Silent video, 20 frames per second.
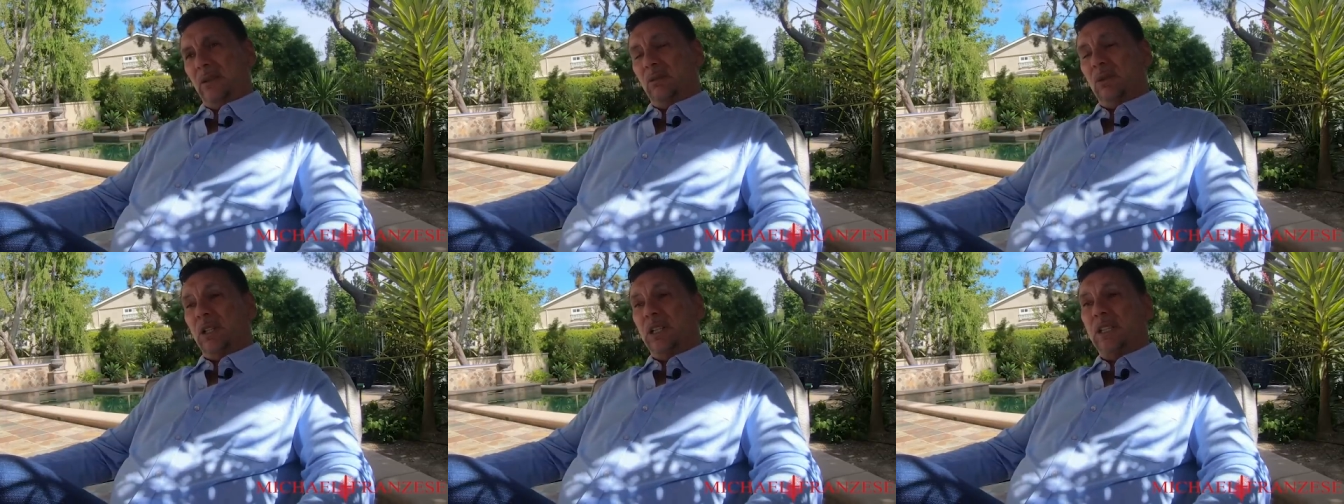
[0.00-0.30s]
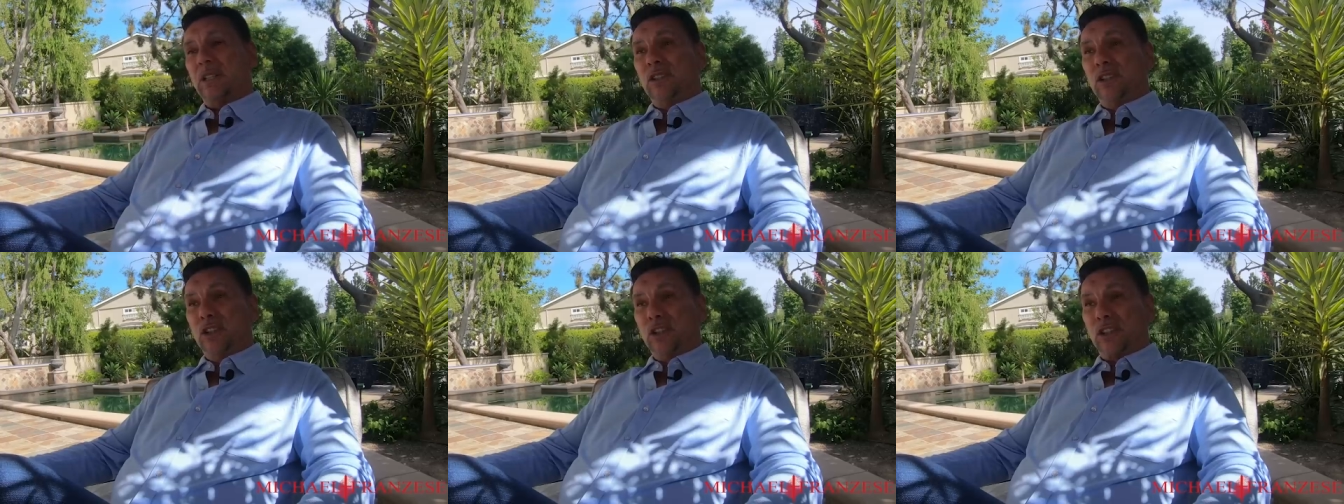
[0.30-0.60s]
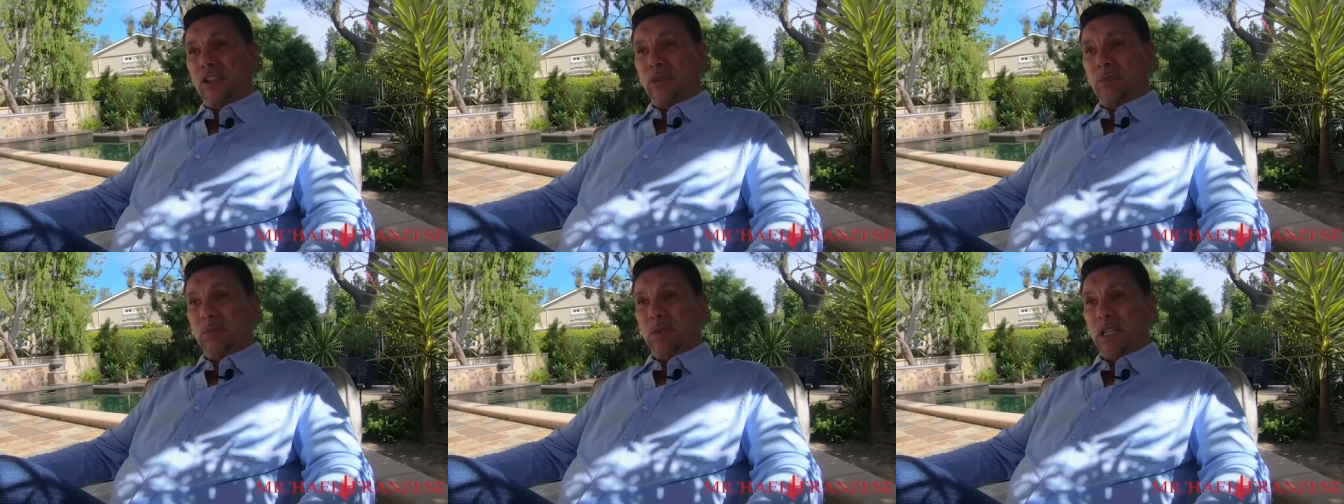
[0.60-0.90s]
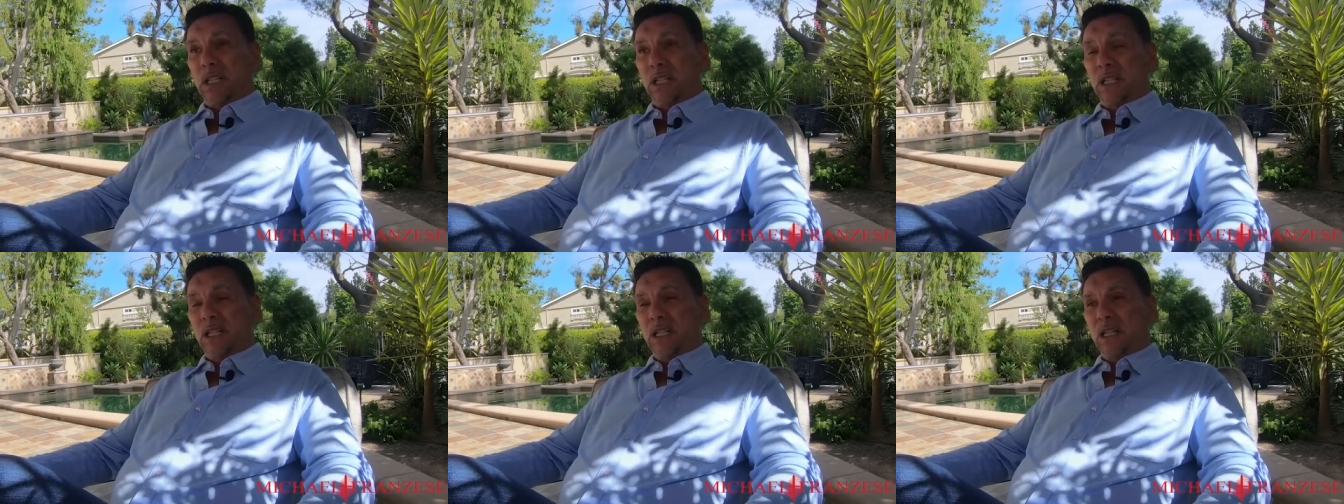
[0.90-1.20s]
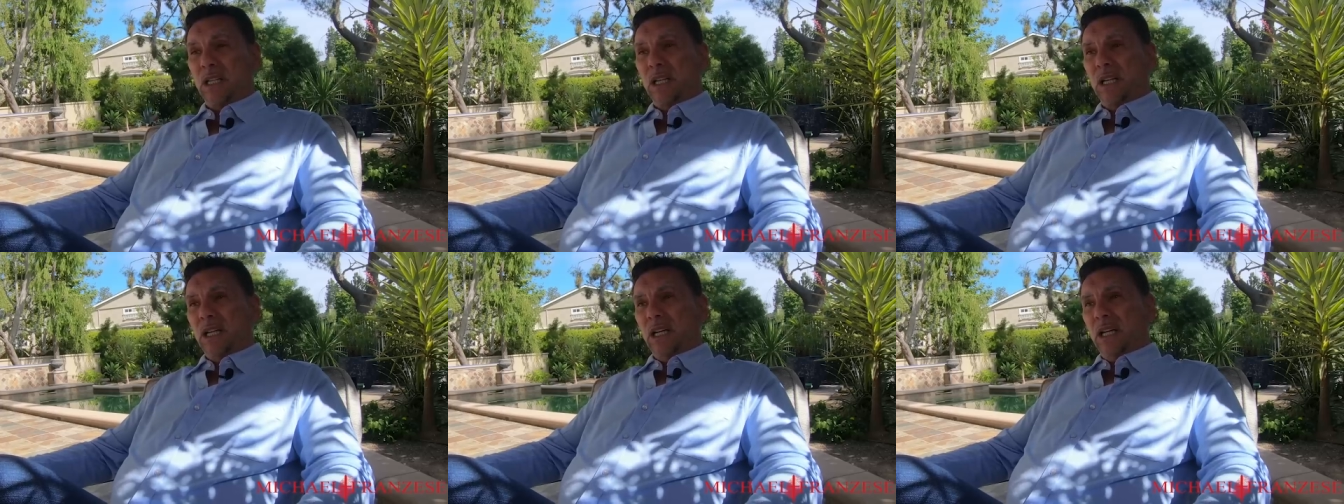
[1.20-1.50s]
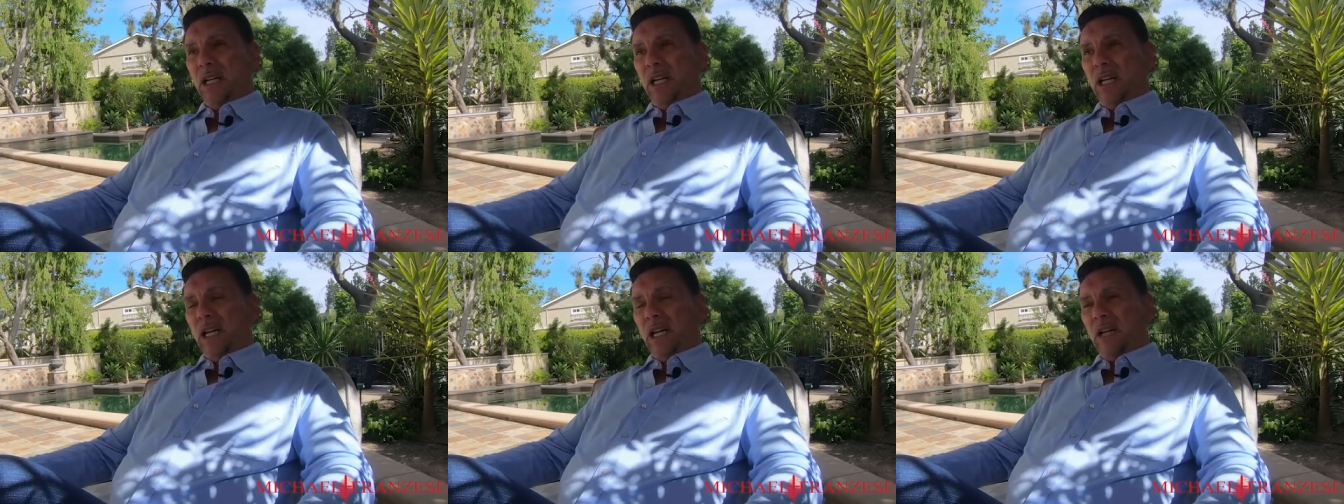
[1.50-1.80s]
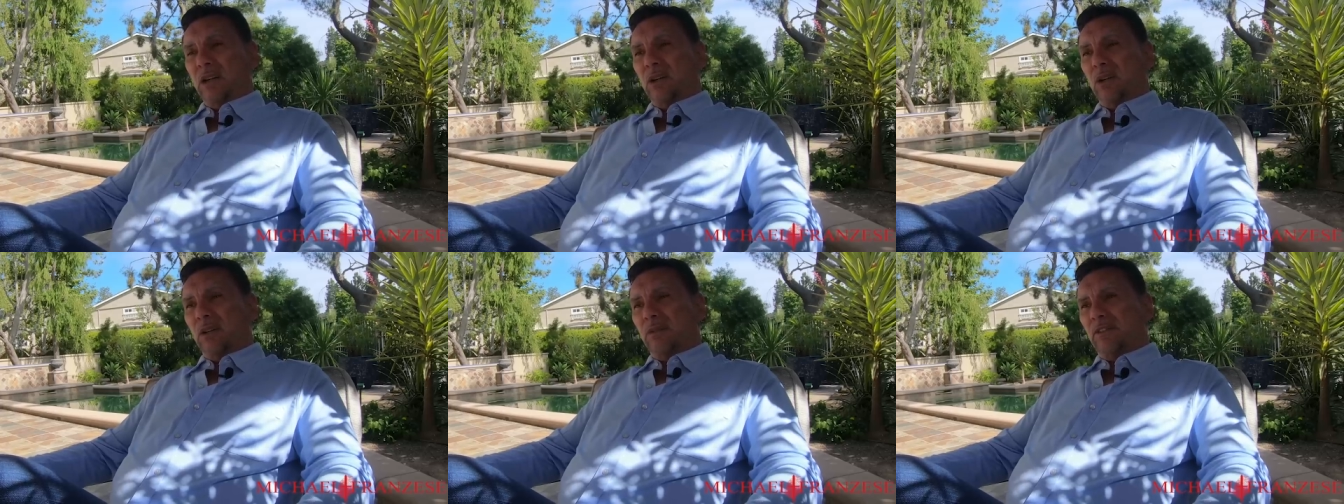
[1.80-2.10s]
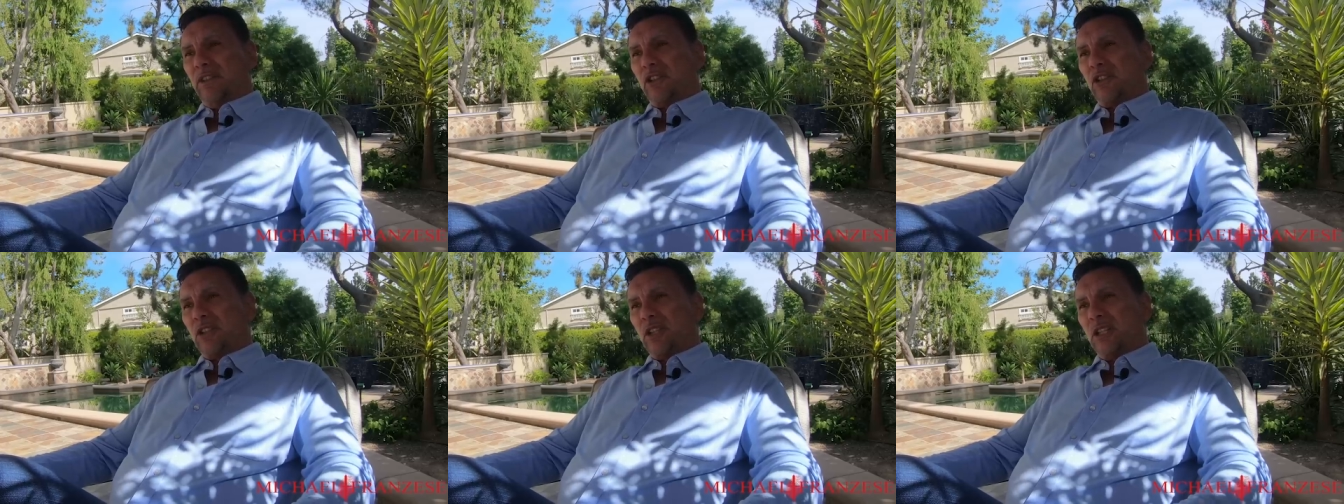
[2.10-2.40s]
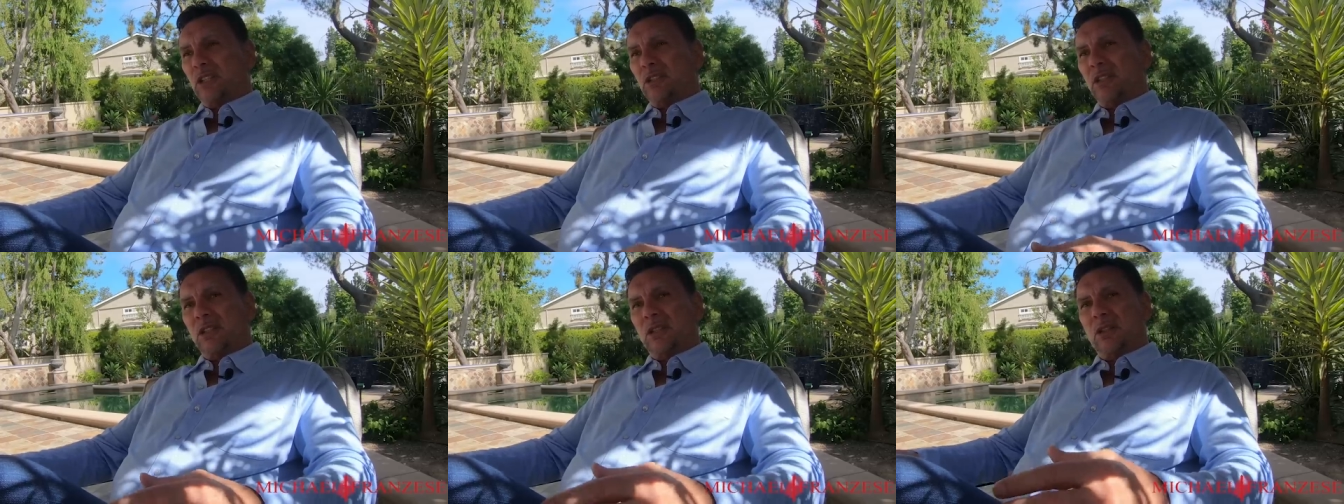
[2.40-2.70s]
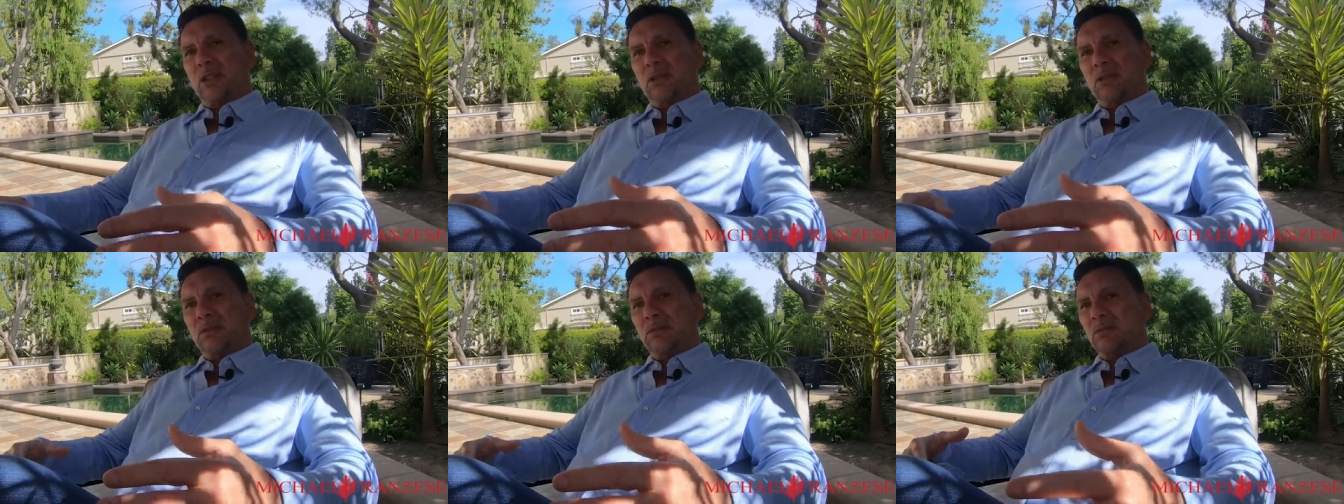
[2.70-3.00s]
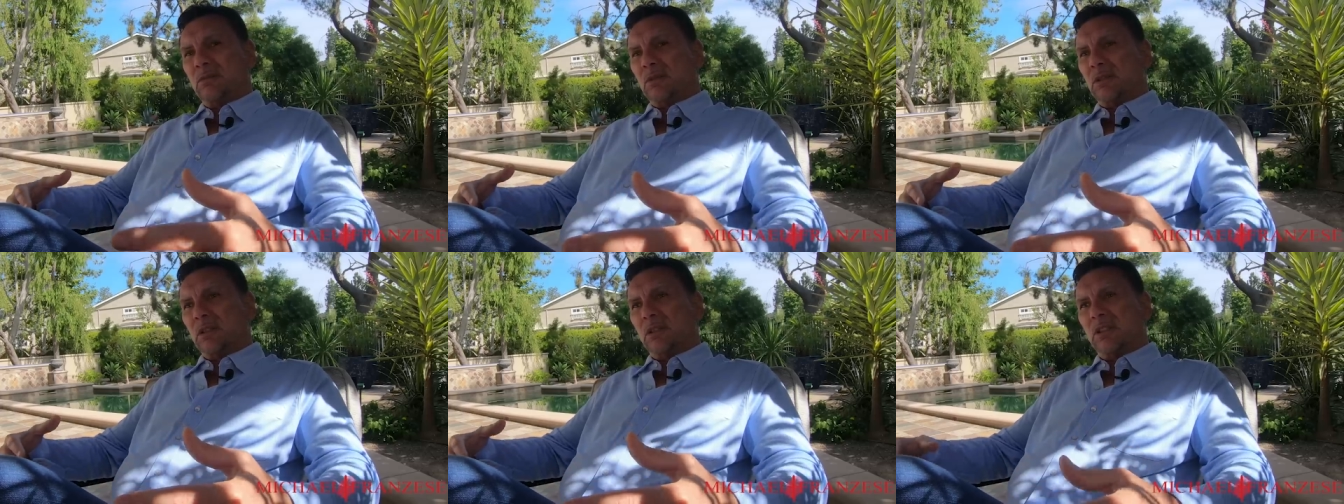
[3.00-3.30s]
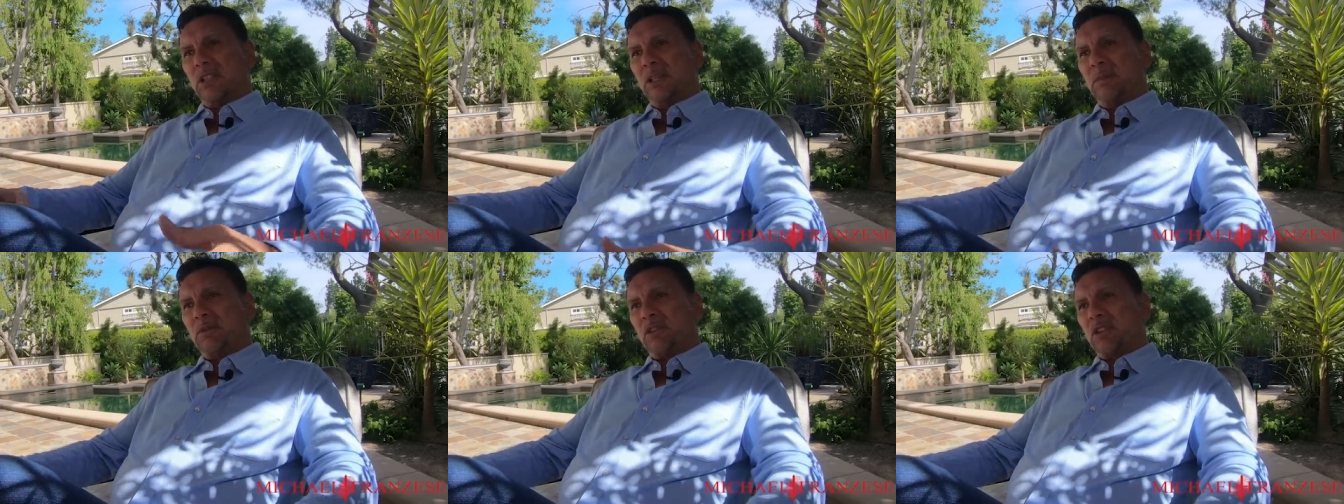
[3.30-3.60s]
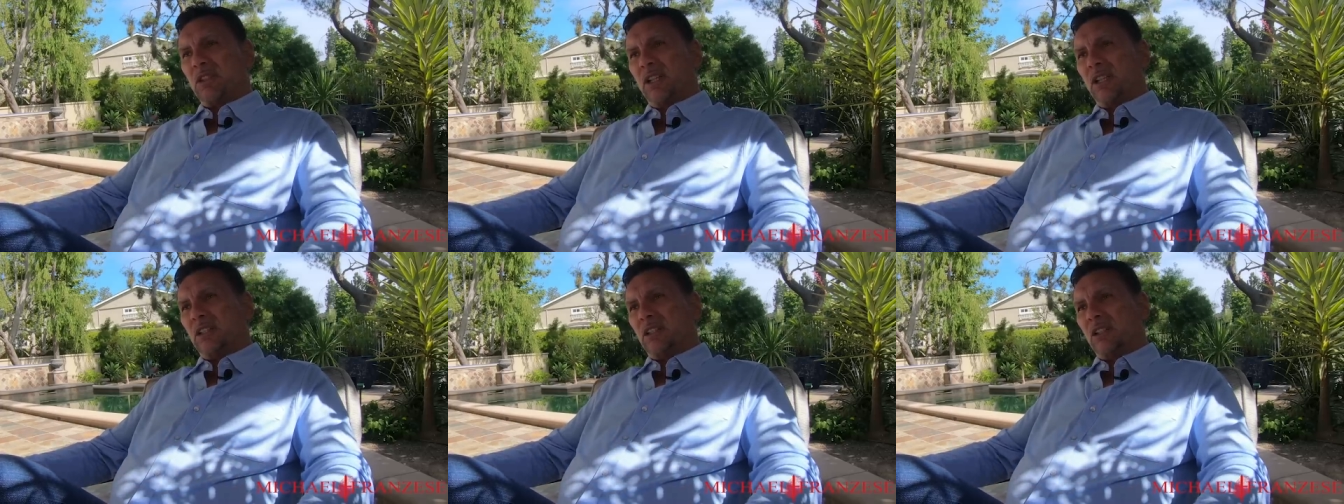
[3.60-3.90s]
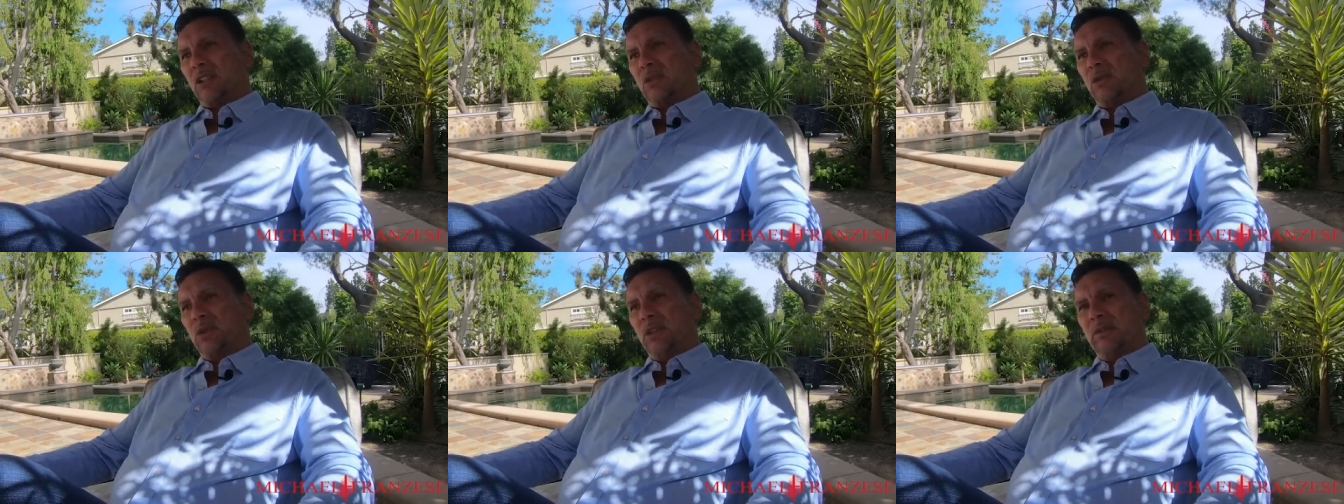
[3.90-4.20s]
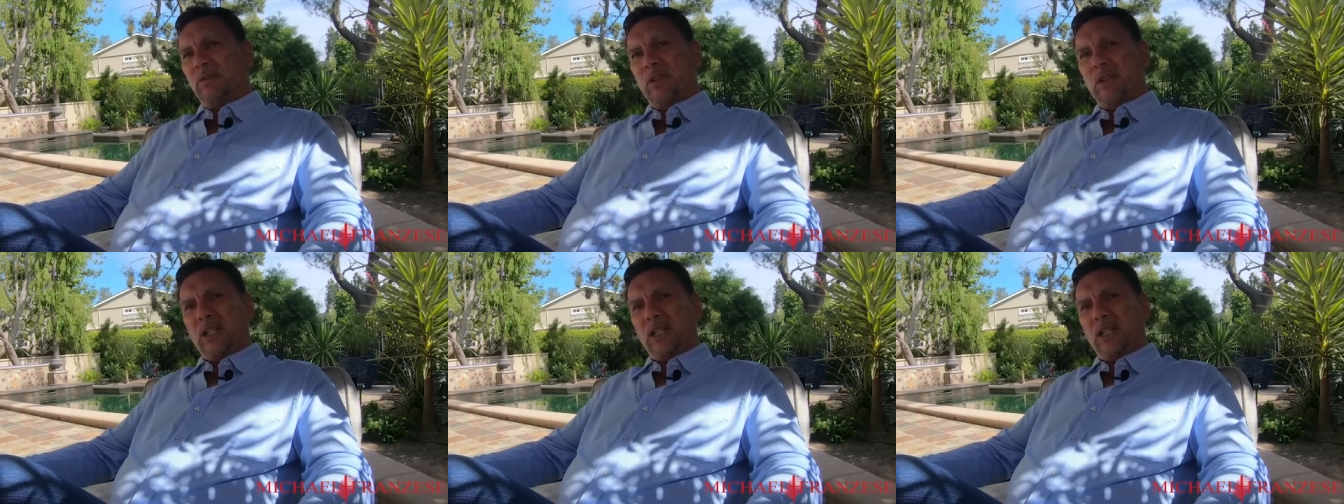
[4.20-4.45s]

Well, he looked at me, and all of a sudden, you know, the lips start to quiver.